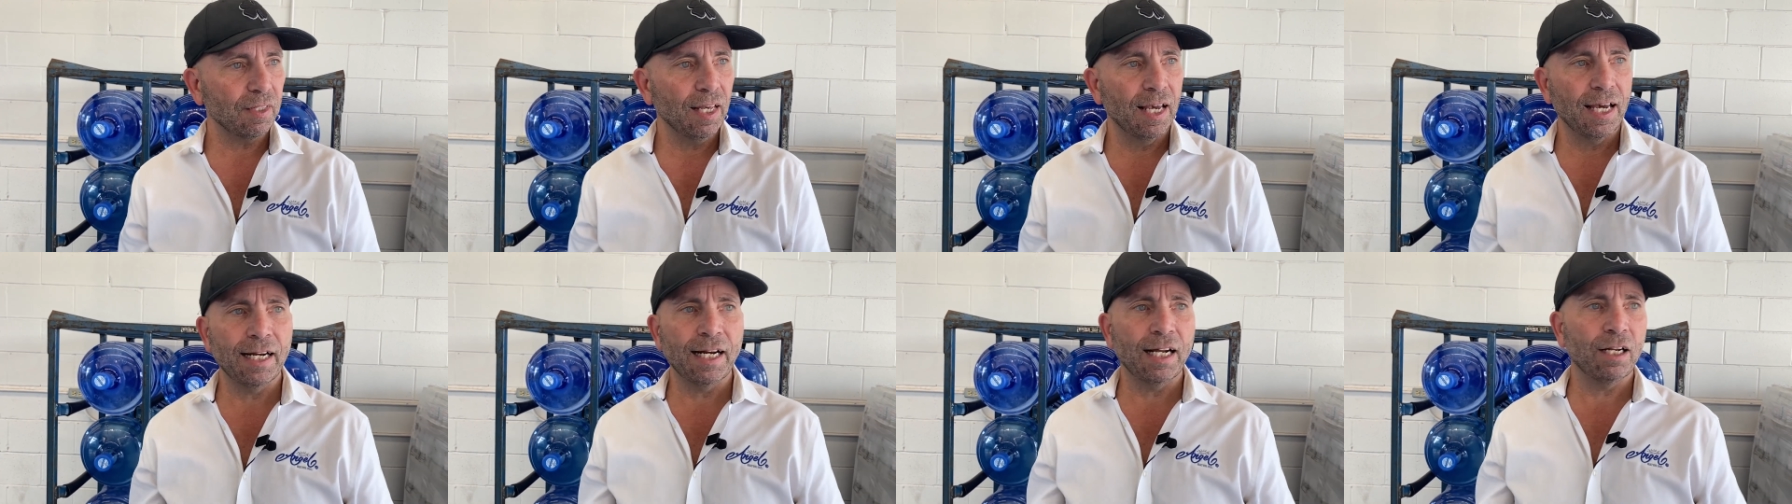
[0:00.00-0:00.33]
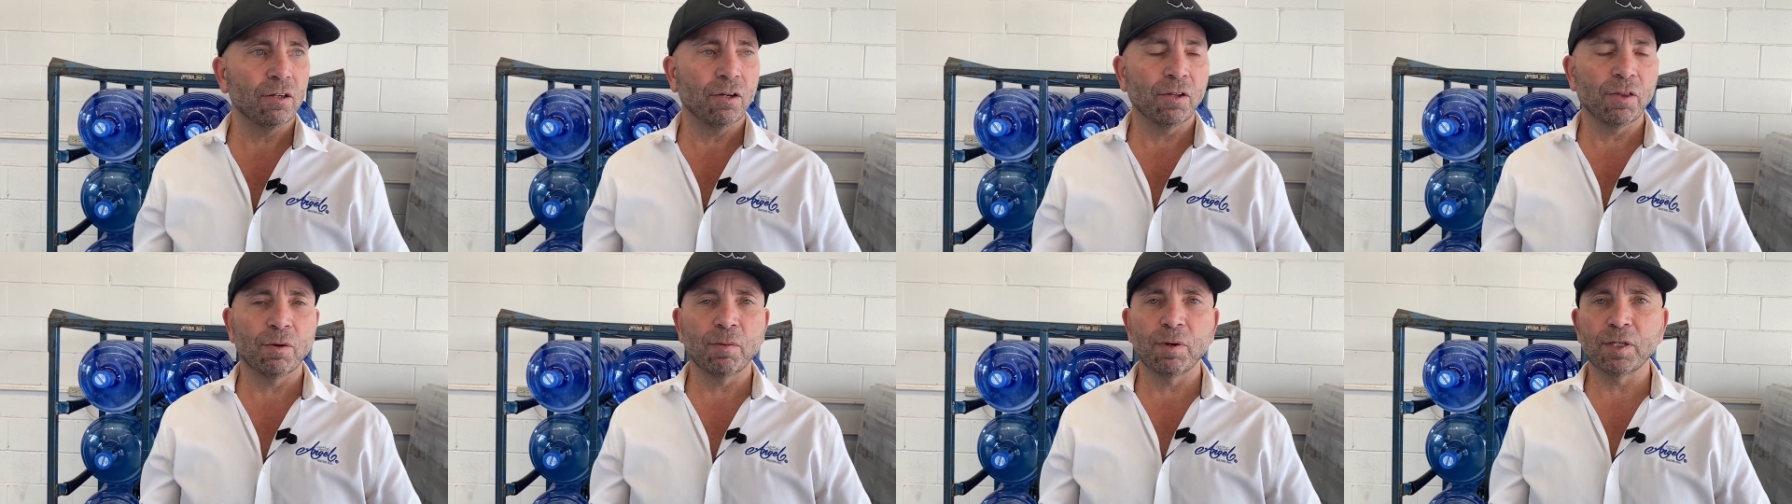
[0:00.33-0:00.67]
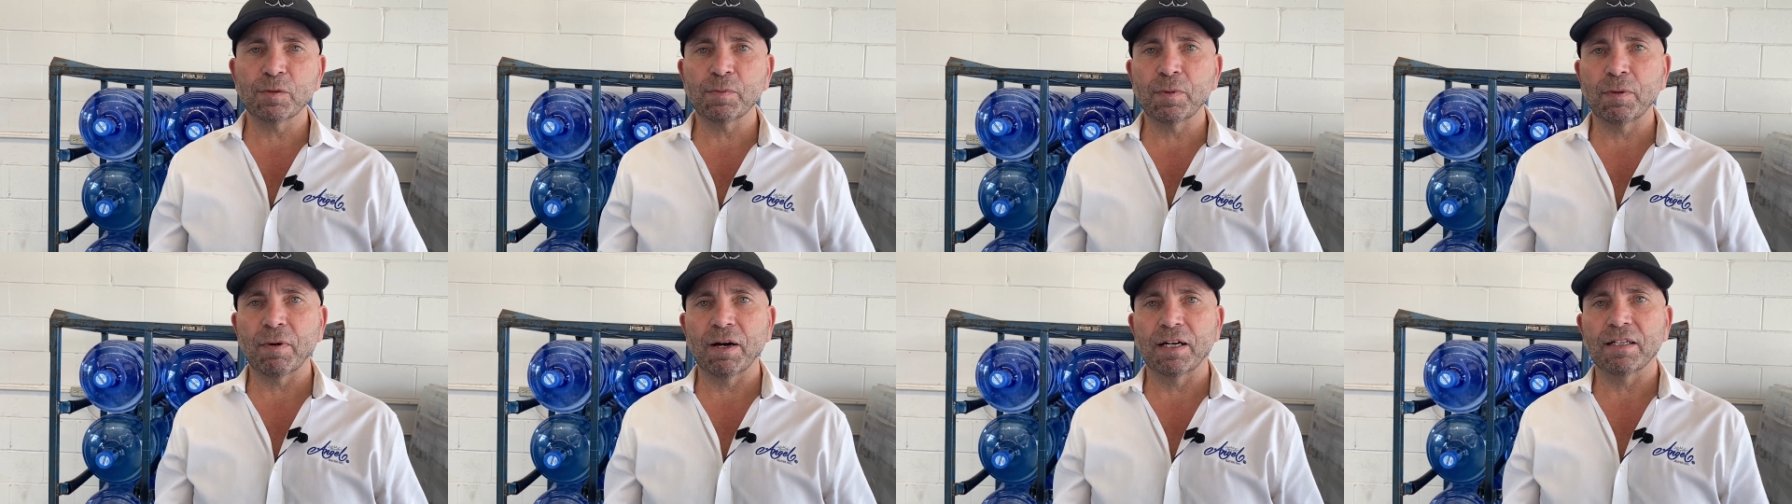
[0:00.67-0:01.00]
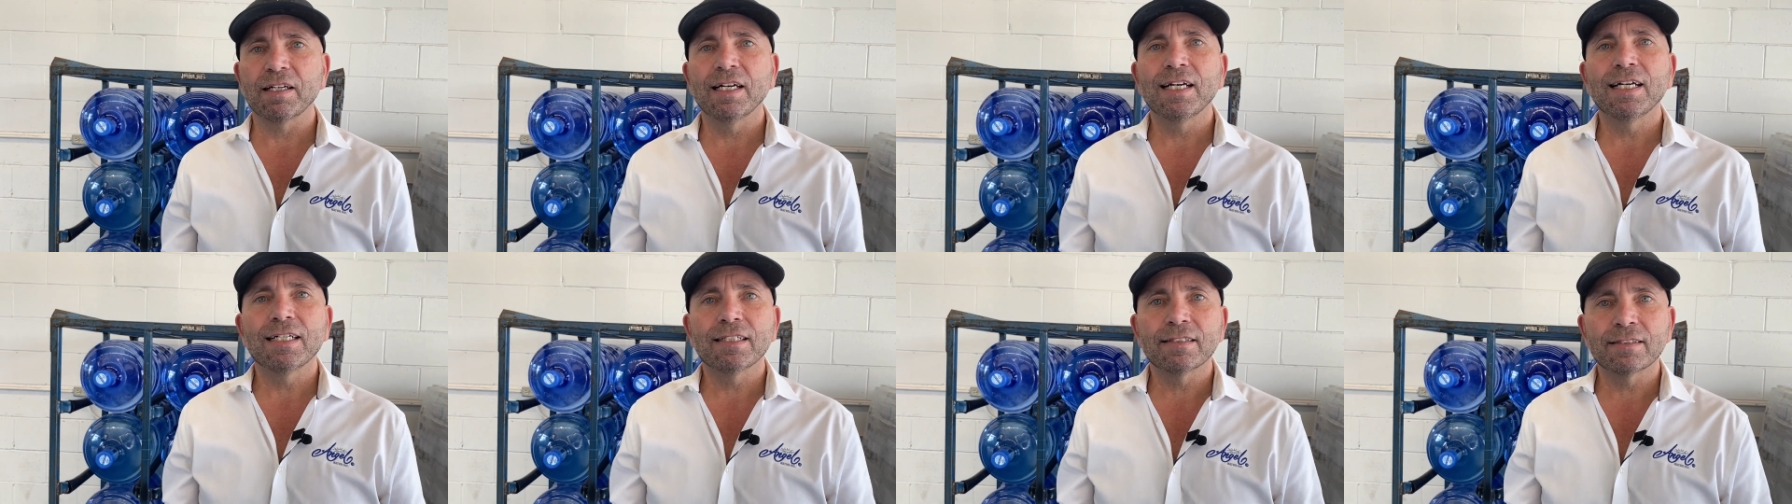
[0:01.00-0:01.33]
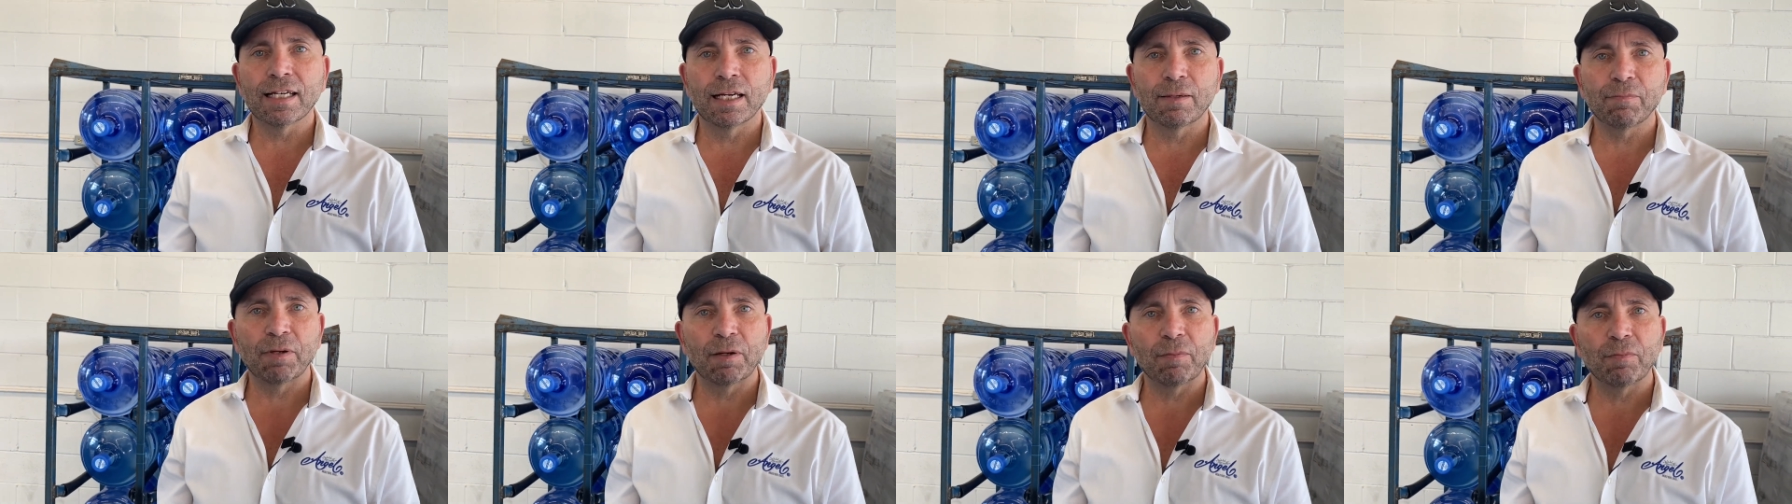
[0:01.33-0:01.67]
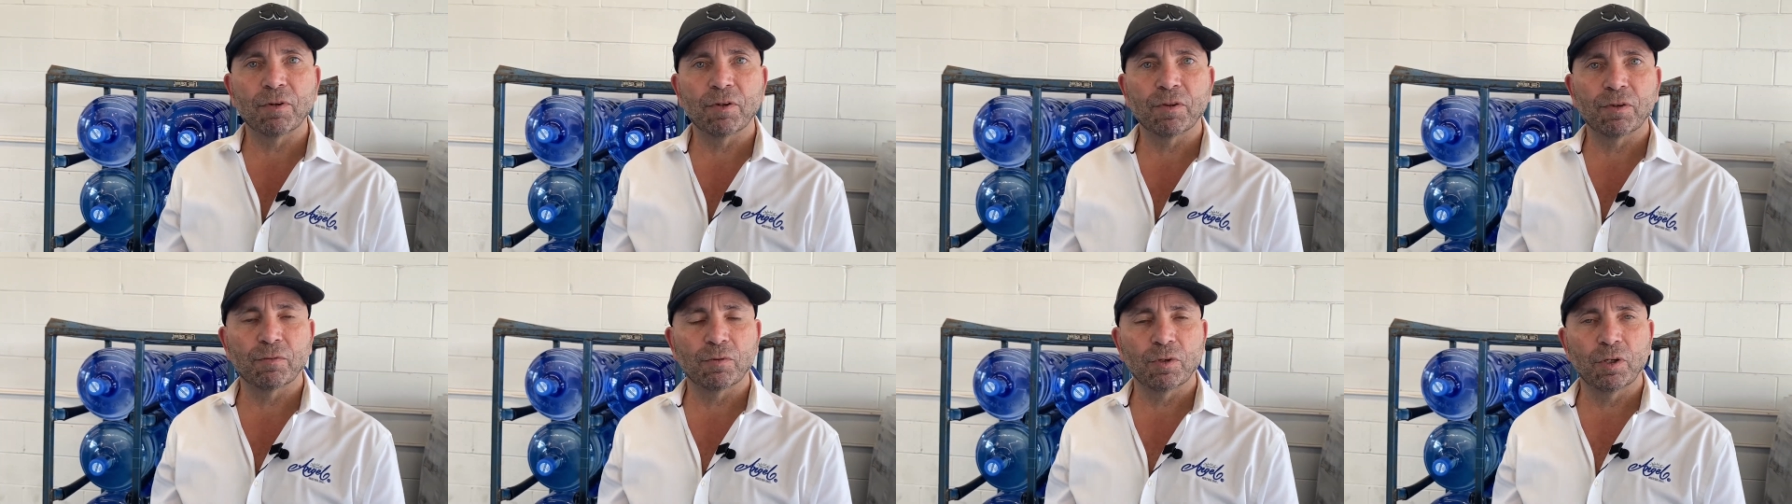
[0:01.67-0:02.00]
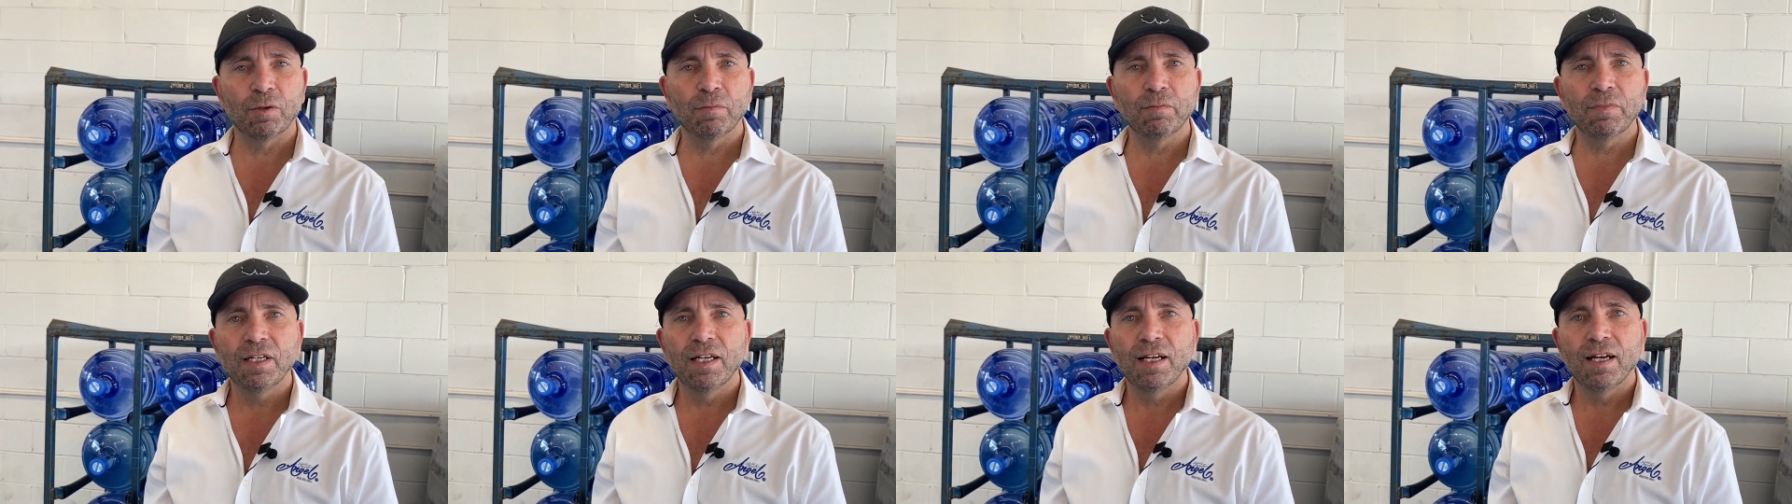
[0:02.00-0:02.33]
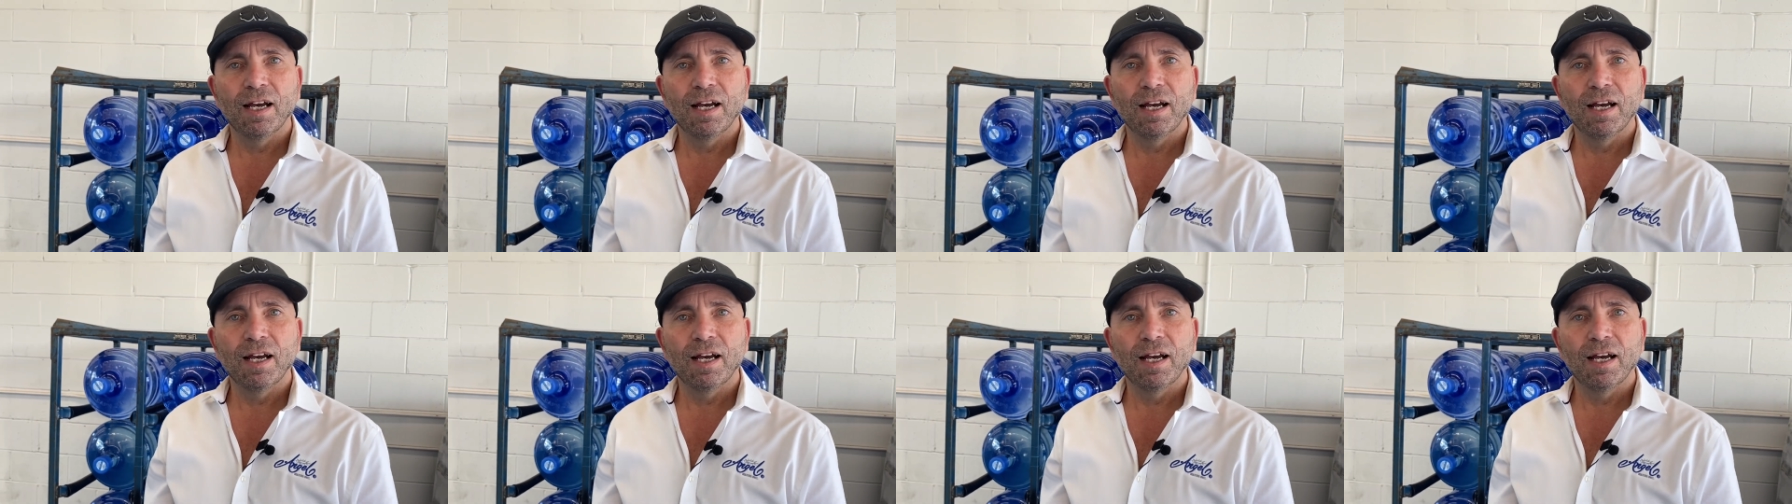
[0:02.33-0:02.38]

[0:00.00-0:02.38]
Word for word: and I don't know, there must be about ten people in the room.